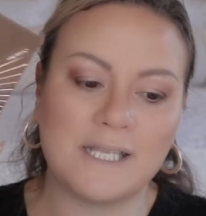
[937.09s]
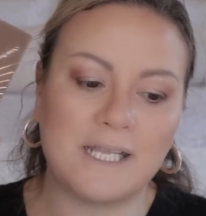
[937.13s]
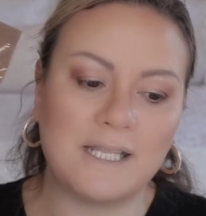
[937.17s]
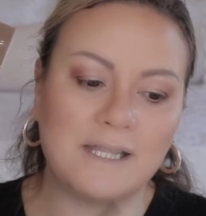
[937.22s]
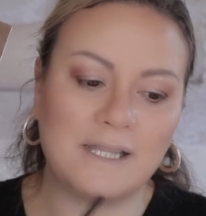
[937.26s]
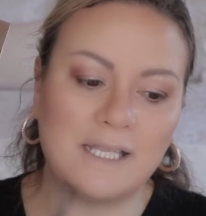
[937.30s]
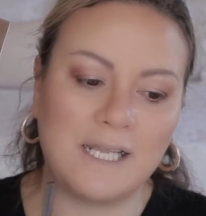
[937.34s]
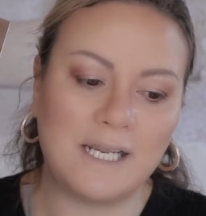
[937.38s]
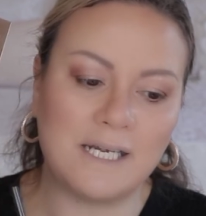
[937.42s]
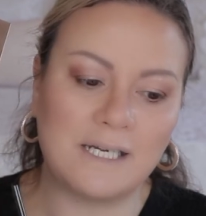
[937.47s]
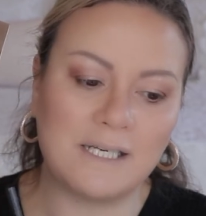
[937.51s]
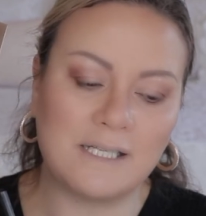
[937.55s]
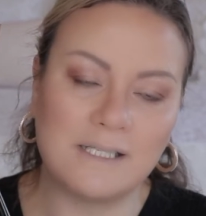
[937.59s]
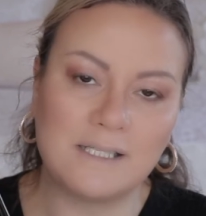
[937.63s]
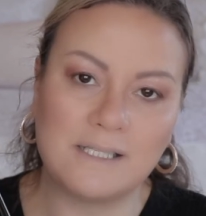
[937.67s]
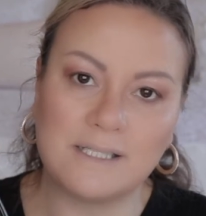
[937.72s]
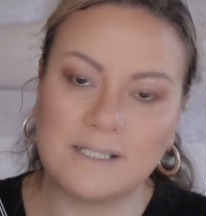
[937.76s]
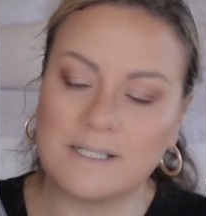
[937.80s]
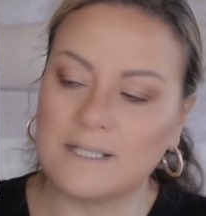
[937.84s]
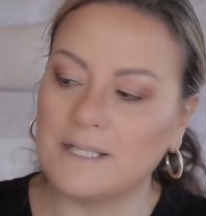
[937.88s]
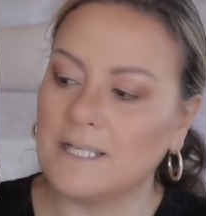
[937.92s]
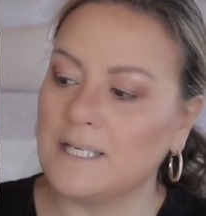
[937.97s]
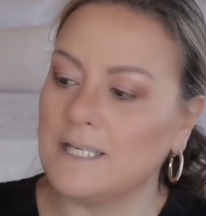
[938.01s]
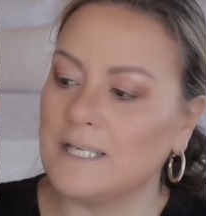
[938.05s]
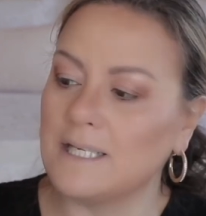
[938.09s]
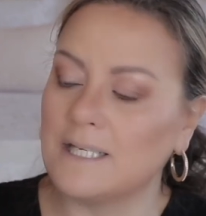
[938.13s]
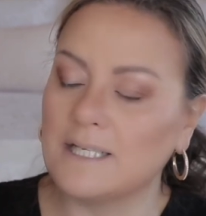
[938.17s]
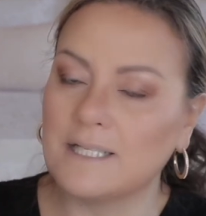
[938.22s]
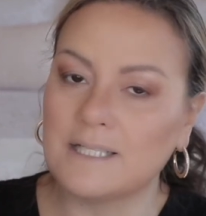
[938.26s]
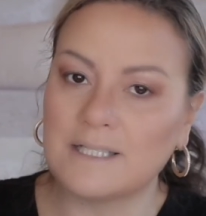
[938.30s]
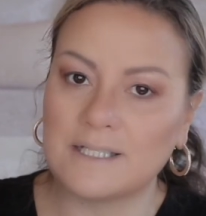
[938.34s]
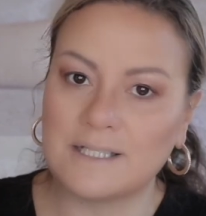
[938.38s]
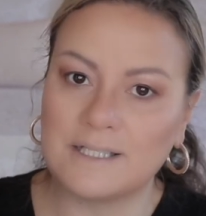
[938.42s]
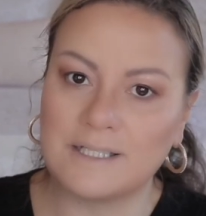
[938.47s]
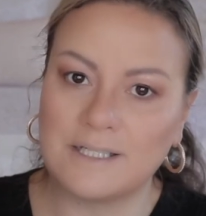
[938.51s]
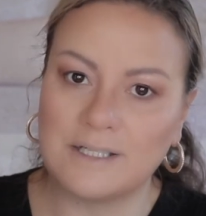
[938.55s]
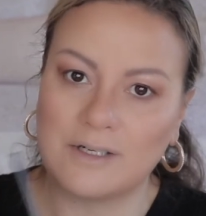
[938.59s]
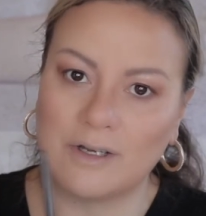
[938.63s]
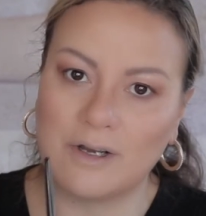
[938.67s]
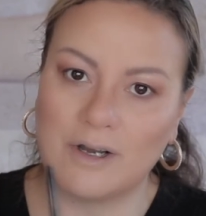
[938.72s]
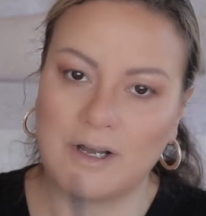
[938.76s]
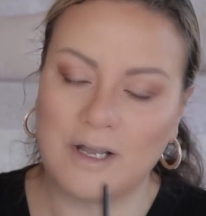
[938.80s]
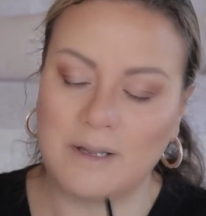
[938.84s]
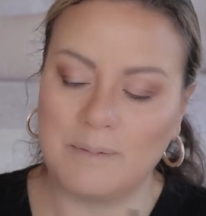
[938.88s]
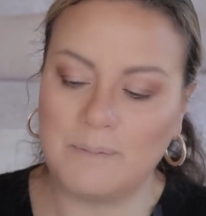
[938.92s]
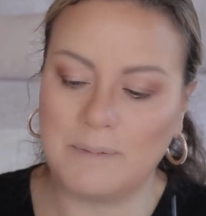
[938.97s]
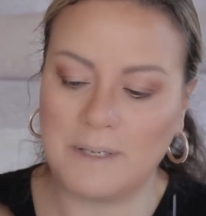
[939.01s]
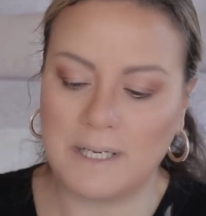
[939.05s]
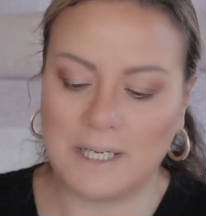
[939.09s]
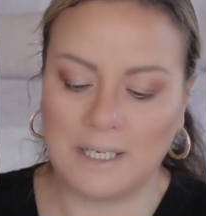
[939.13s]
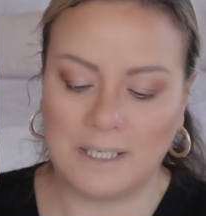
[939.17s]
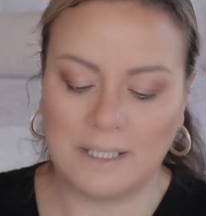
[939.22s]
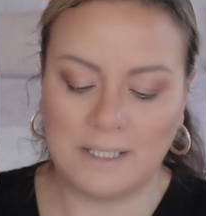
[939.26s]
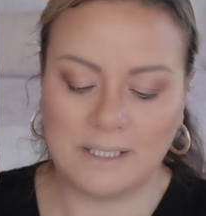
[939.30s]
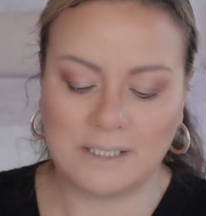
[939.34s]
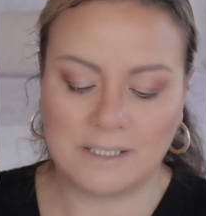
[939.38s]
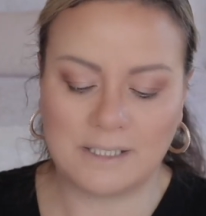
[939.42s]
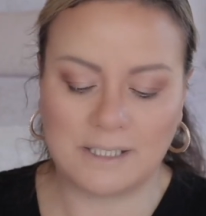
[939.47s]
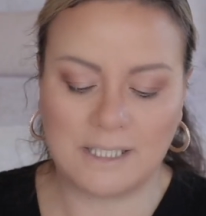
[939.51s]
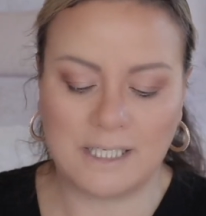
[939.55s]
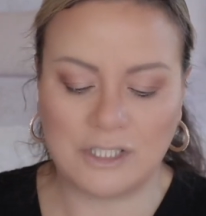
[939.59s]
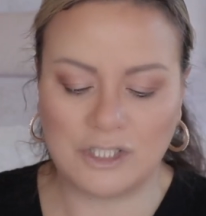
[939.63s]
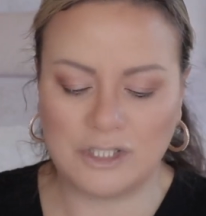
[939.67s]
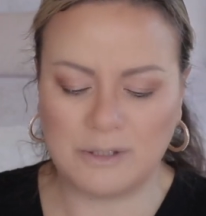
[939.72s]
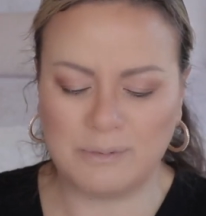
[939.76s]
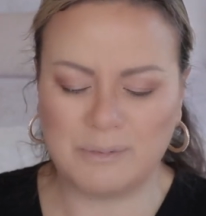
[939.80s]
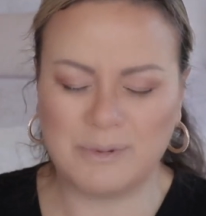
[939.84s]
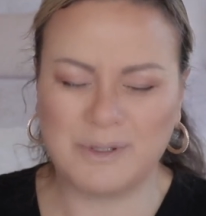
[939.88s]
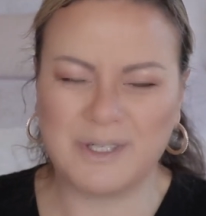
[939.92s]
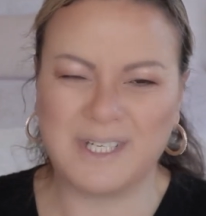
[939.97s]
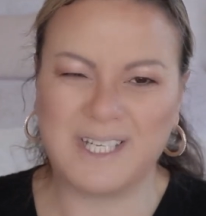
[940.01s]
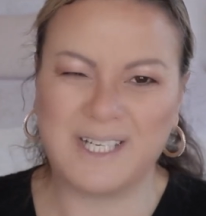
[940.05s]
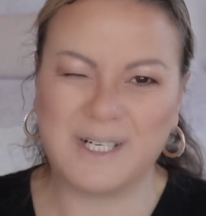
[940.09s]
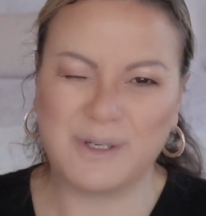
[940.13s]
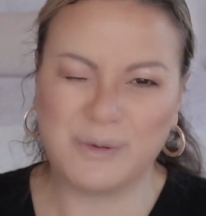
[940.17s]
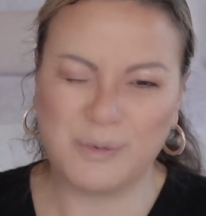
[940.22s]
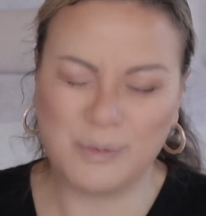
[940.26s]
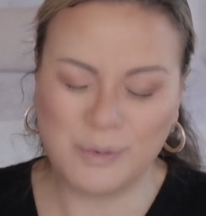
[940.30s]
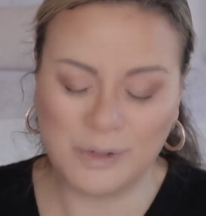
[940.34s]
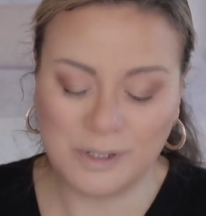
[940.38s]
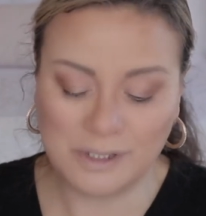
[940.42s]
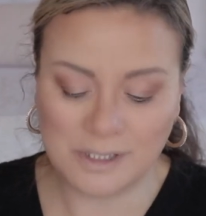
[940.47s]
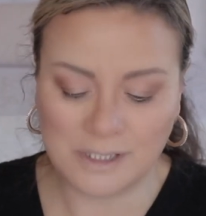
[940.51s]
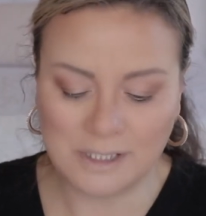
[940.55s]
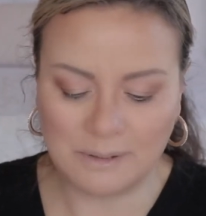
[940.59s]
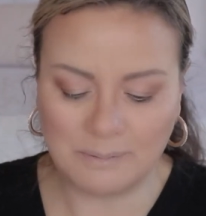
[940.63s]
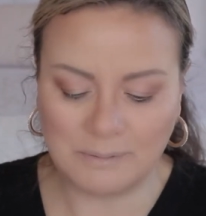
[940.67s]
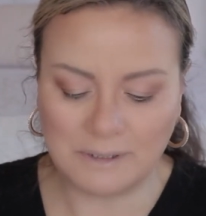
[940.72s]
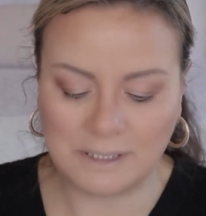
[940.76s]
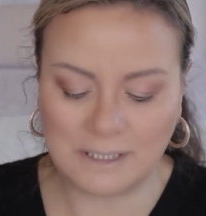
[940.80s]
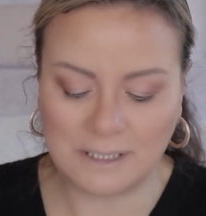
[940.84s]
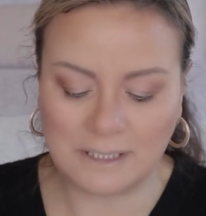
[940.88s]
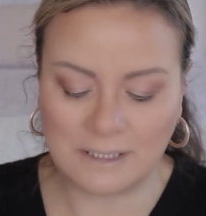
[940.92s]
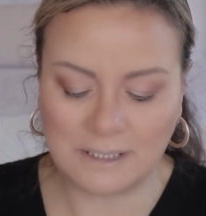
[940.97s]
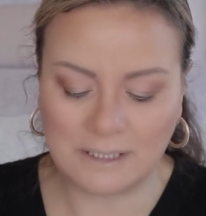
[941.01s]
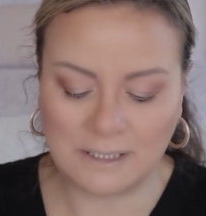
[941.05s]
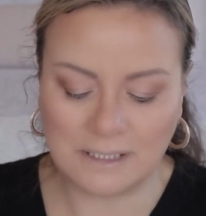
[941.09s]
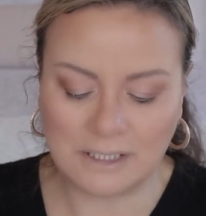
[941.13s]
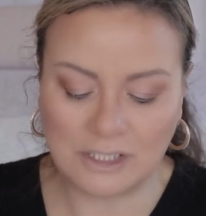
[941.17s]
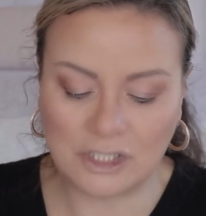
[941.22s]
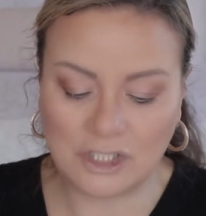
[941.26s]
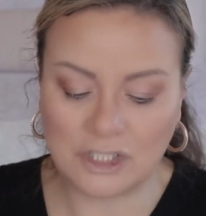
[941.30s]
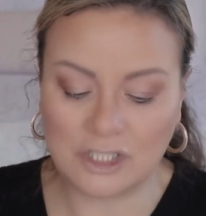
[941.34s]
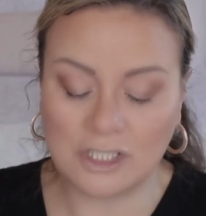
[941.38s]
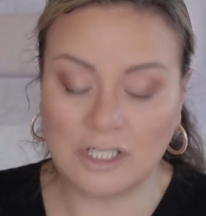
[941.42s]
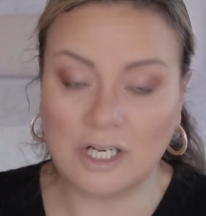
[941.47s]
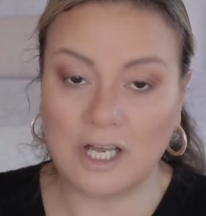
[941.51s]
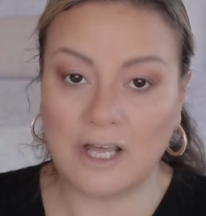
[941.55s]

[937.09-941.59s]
and that is the Instant Eye Palette that she put out. It was limited edition.